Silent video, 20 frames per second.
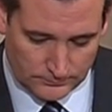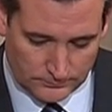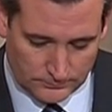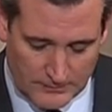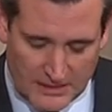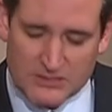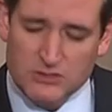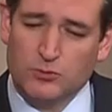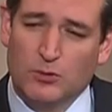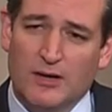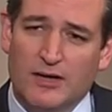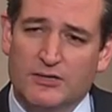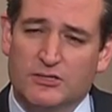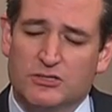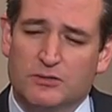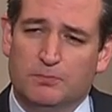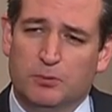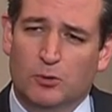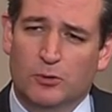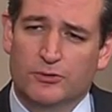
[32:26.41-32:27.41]
That's why I
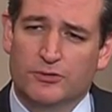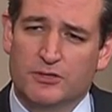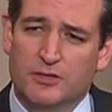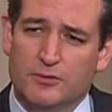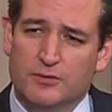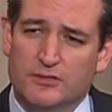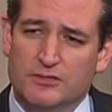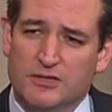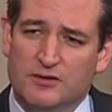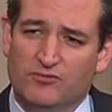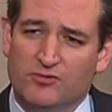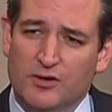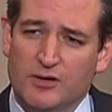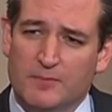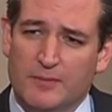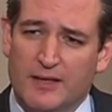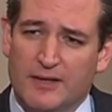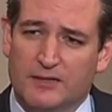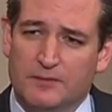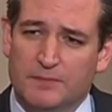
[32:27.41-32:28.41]
support the USA
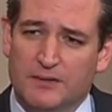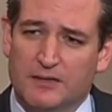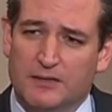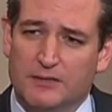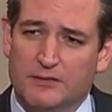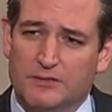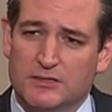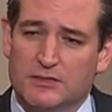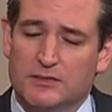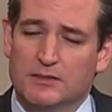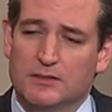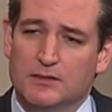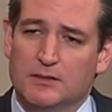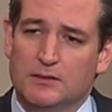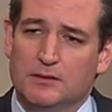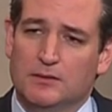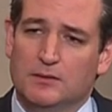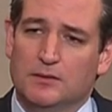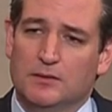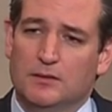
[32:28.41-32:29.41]
Freedom Act, because it
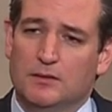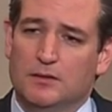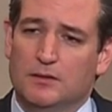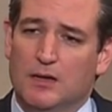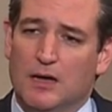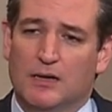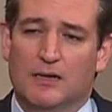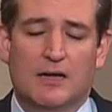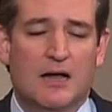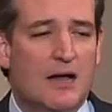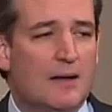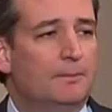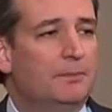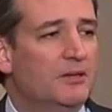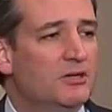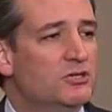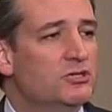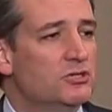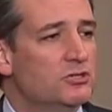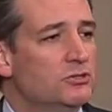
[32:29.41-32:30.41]

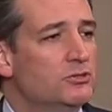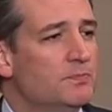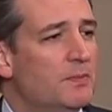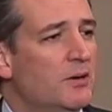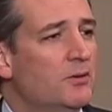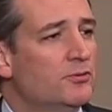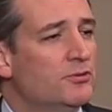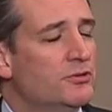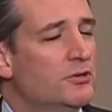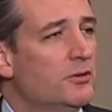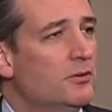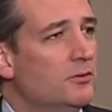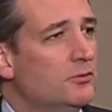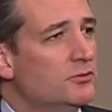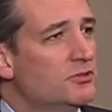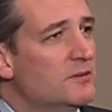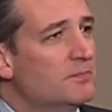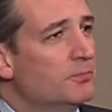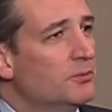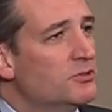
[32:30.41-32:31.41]
accomplishes both
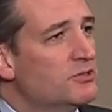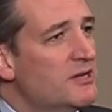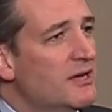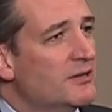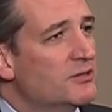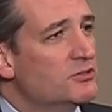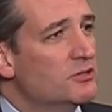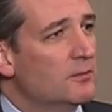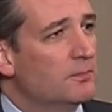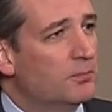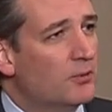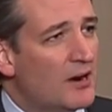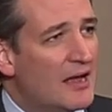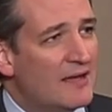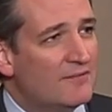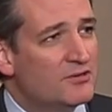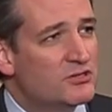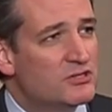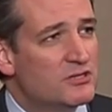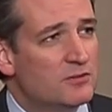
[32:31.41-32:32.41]
goals. It protects our
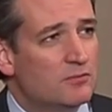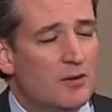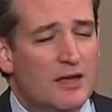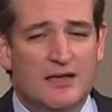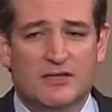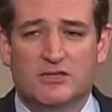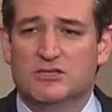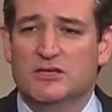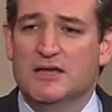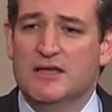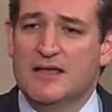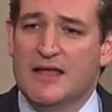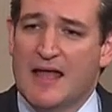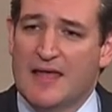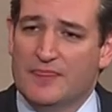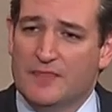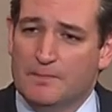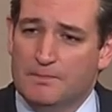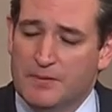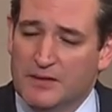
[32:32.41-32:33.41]
privacy rights
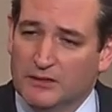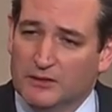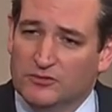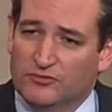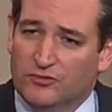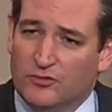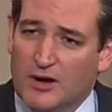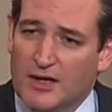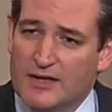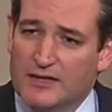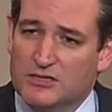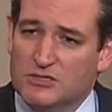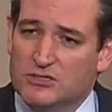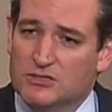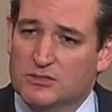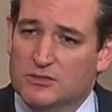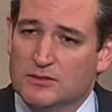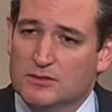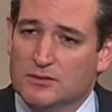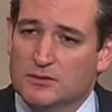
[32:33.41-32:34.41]
and the Bill of
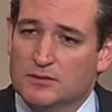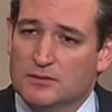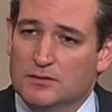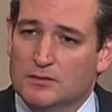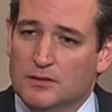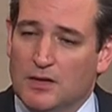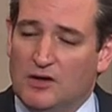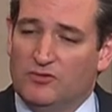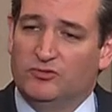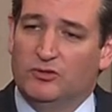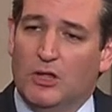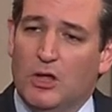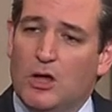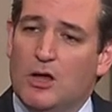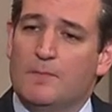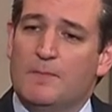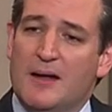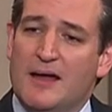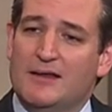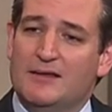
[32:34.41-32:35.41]
Rights of
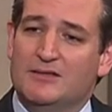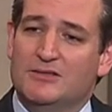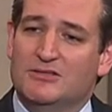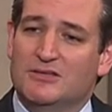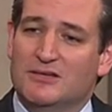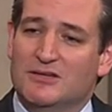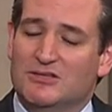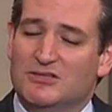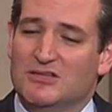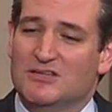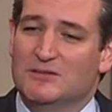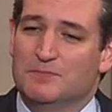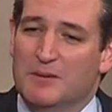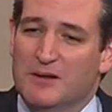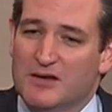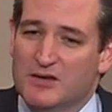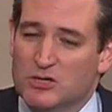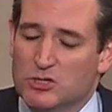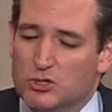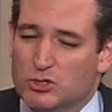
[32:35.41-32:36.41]
law-abiding citizens,
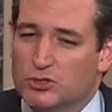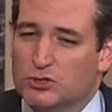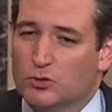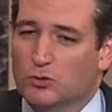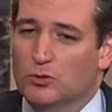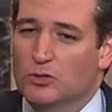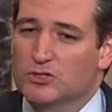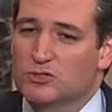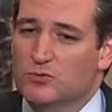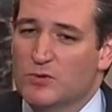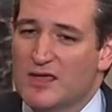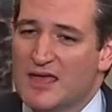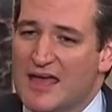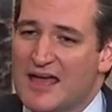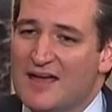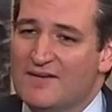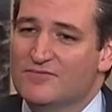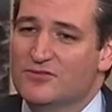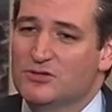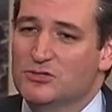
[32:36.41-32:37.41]
but it ensures we
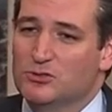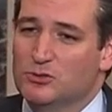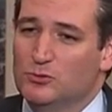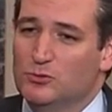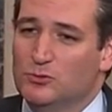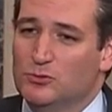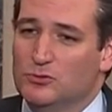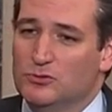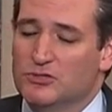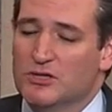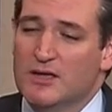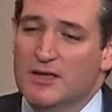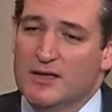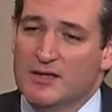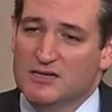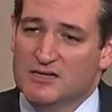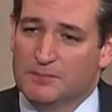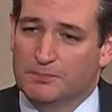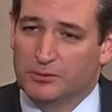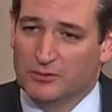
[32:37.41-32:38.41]
have the tools
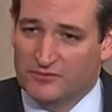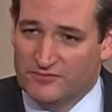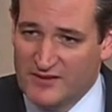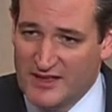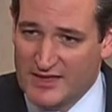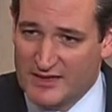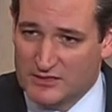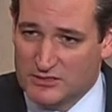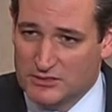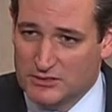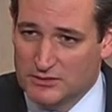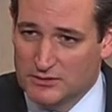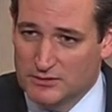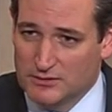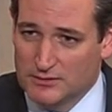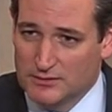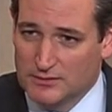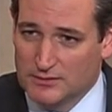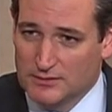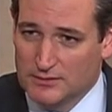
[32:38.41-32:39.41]
to prevent
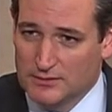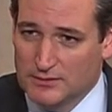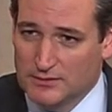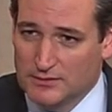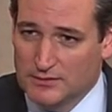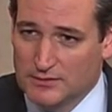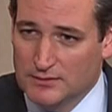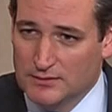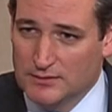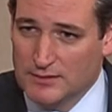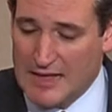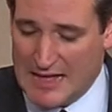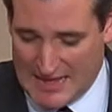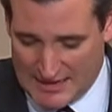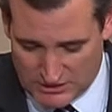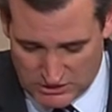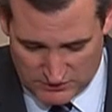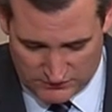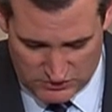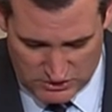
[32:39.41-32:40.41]

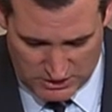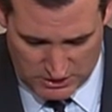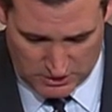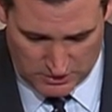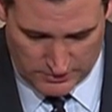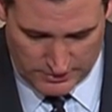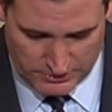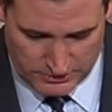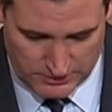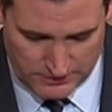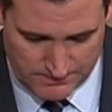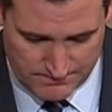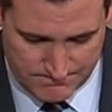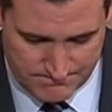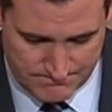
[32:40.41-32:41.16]
acts of terrorism.